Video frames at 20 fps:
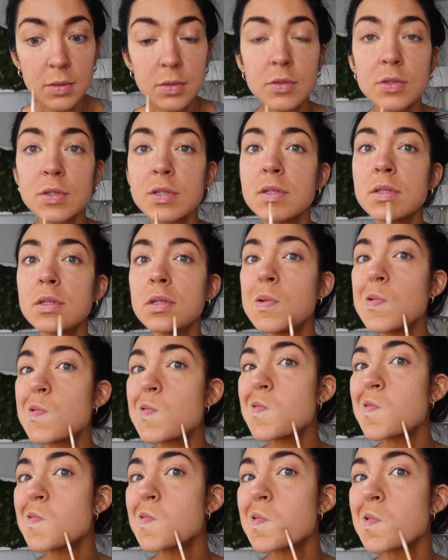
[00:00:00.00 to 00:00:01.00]
just
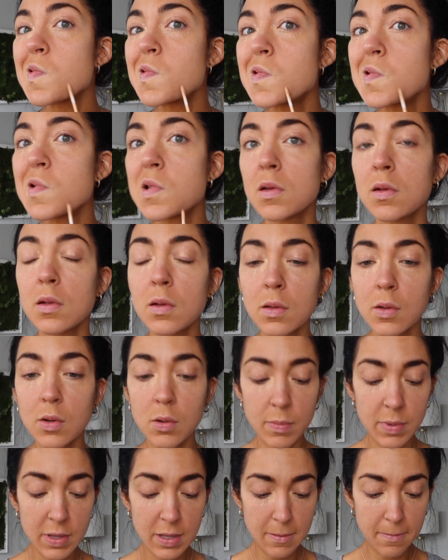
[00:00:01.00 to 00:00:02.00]
conceal a little
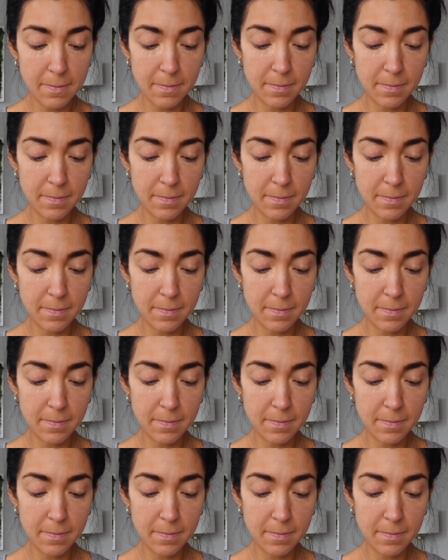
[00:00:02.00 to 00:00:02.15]
bit.